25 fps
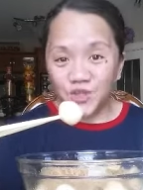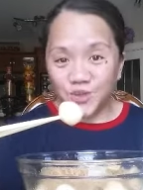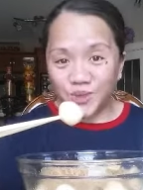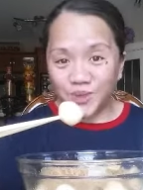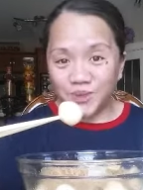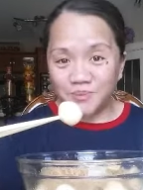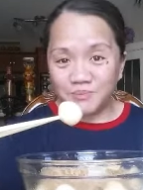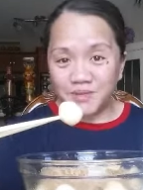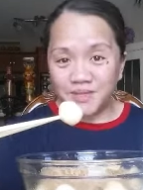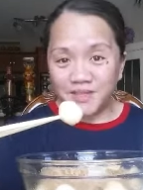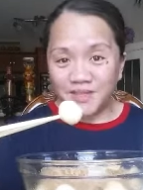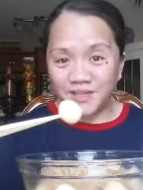
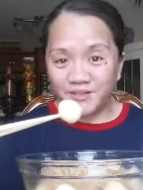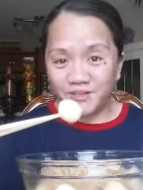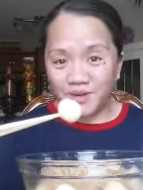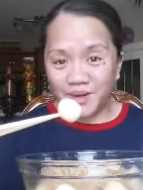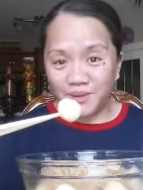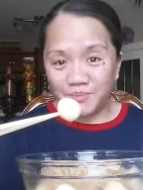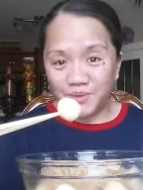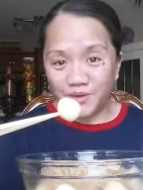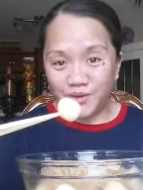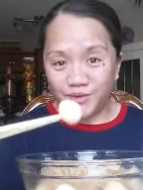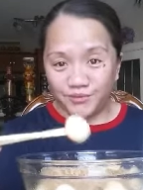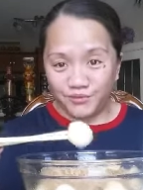join me.
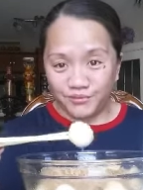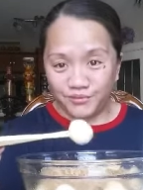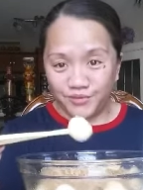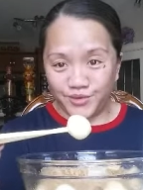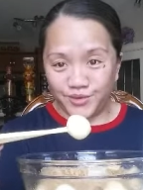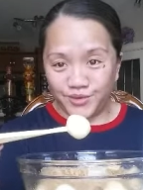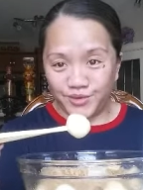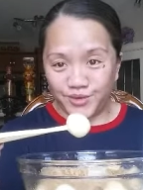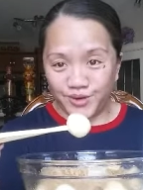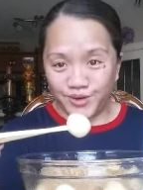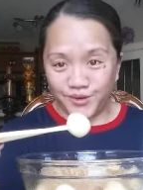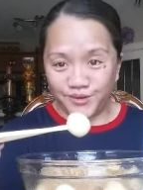Grab your
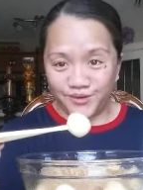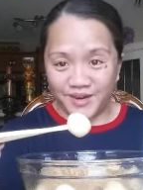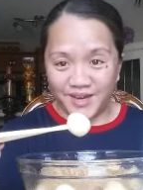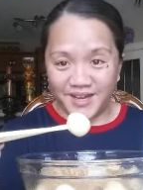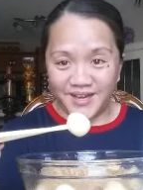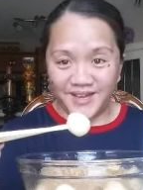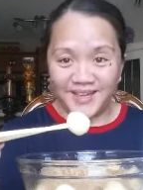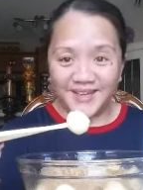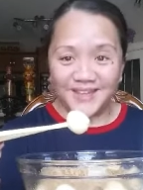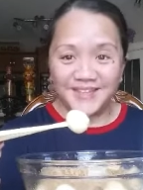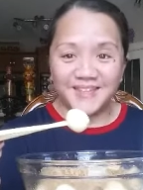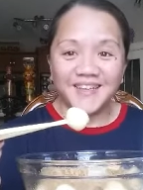food,
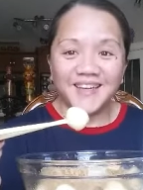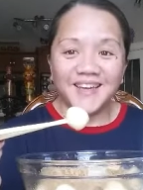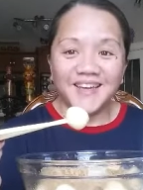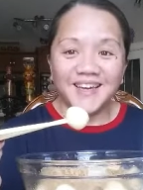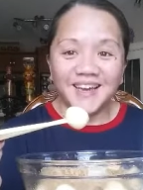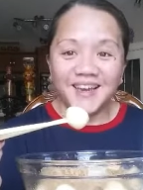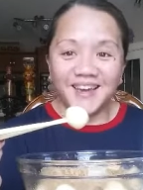alright?